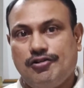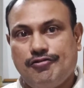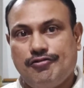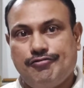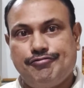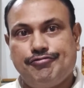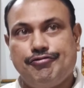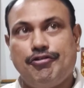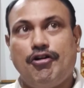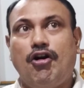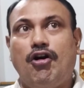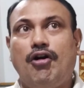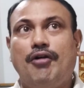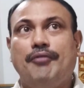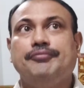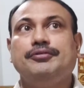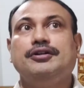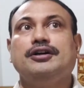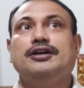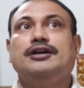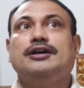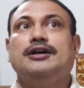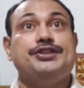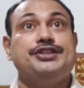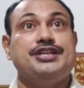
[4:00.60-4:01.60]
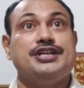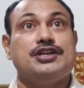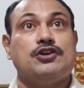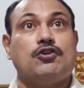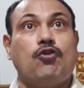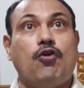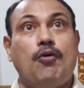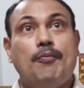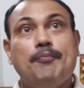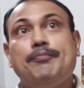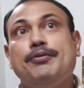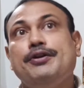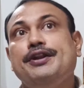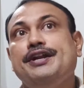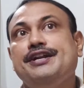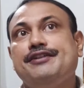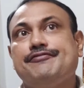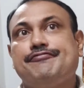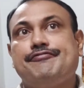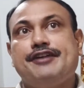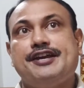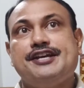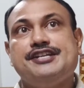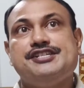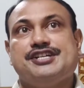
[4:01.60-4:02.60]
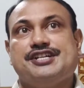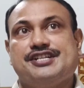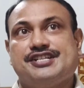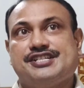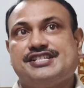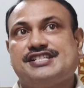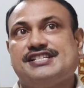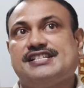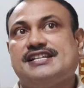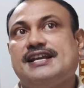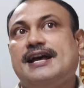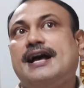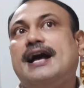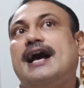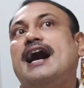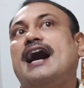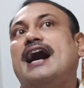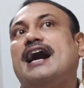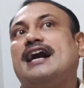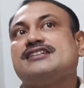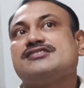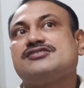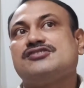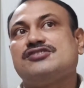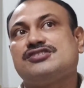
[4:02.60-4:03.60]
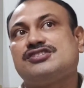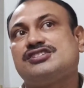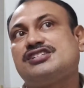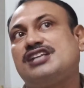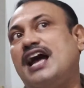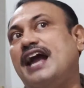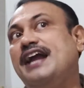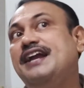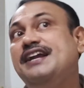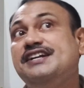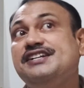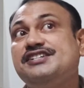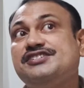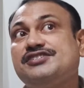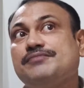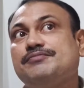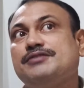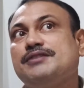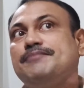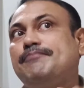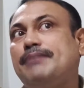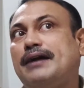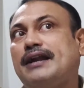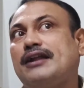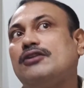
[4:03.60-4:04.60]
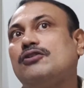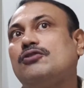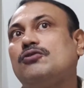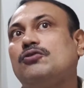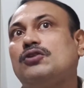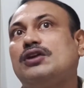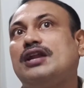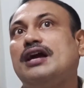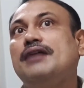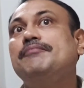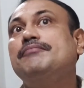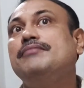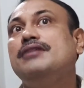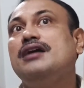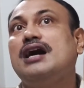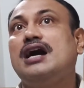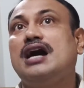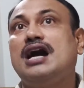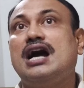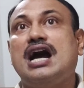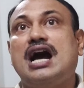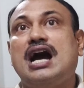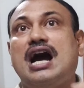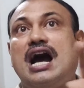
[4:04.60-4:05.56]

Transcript: formed with the component phasors as the sides of the parallelogram,